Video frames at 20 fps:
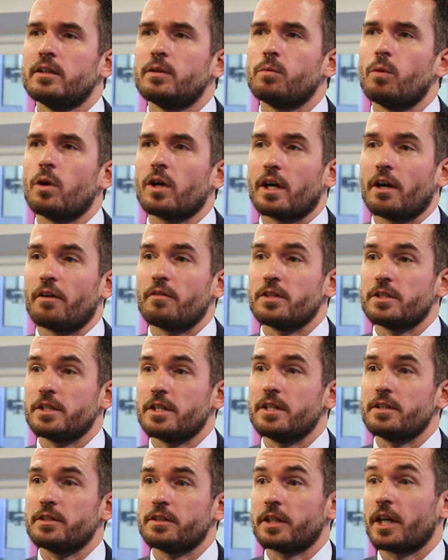what
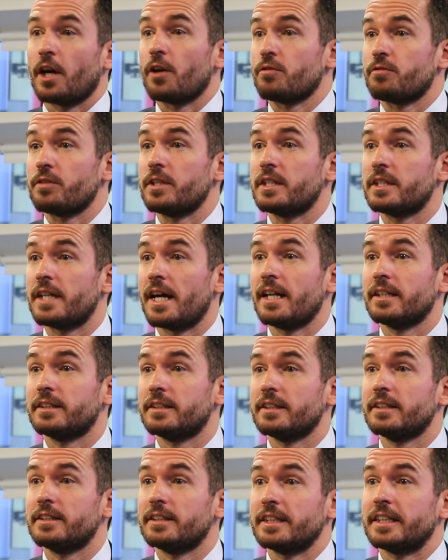currencies and countries stand
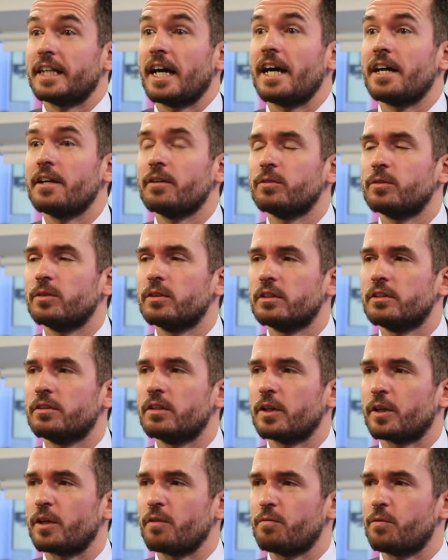to gain or are
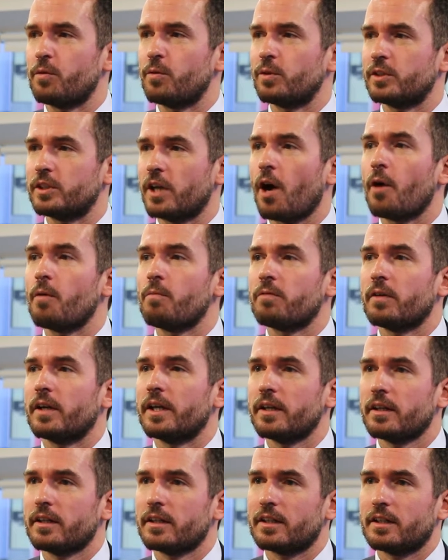looking forward to
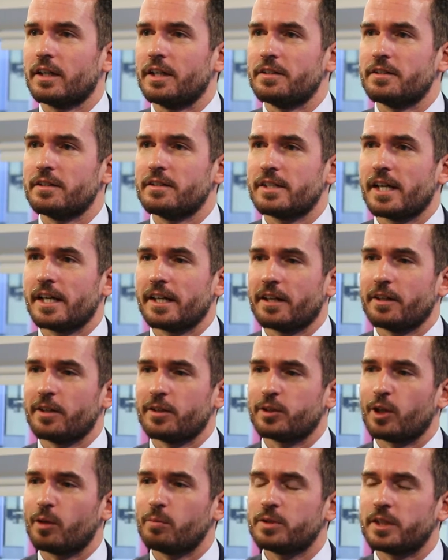hopefully Clinton taking the
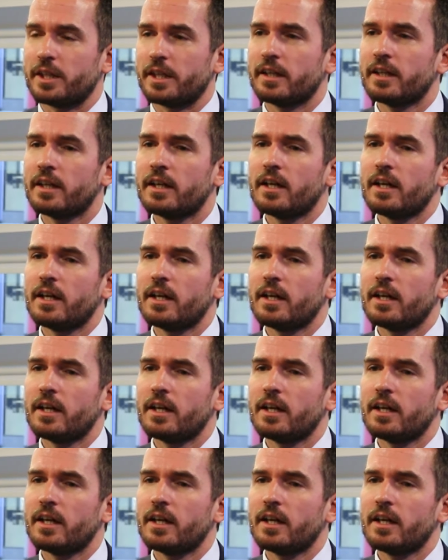top seat?